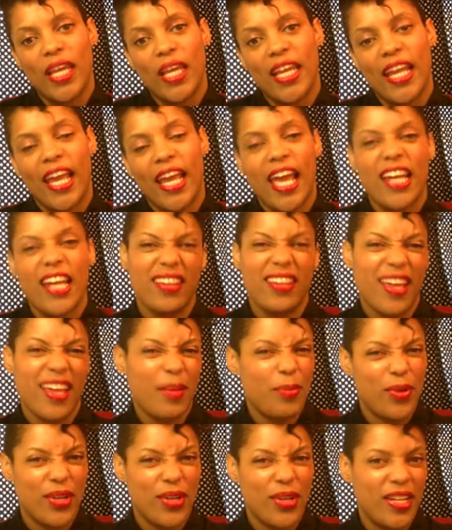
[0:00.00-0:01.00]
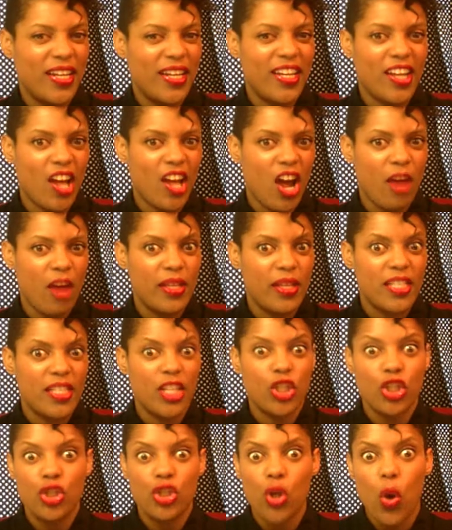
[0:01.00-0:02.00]
and I kind of like put it in the comments, and
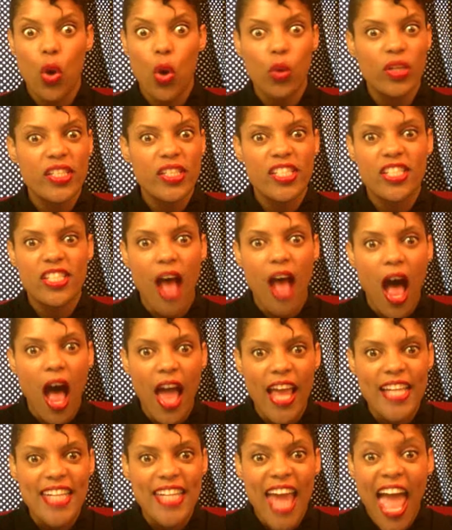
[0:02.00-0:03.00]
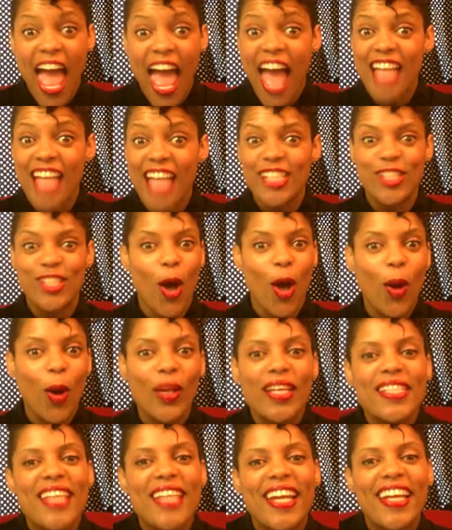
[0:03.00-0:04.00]
she totally saw it and
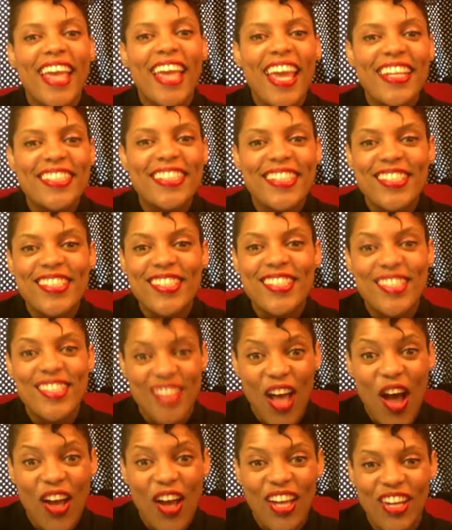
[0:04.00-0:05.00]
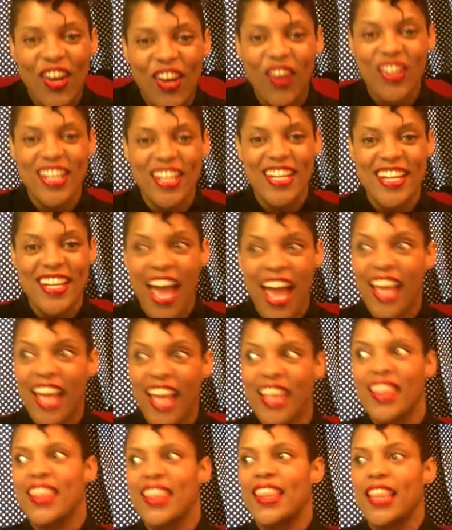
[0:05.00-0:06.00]
totally dedicated a song in her
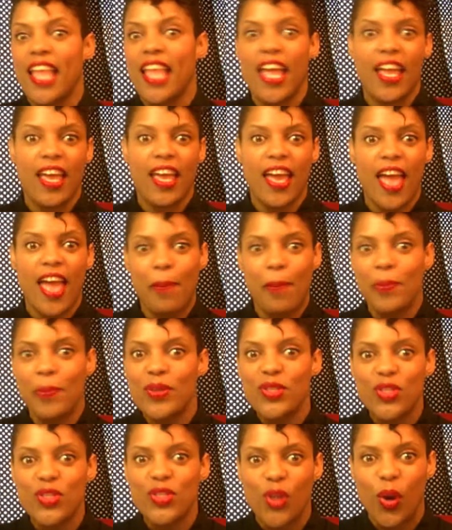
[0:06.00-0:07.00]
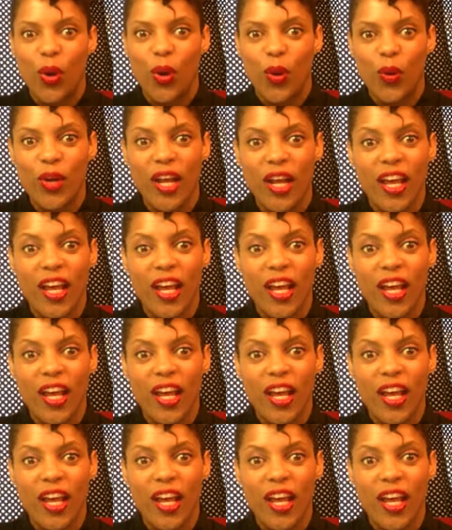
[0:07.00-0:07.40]
9th episode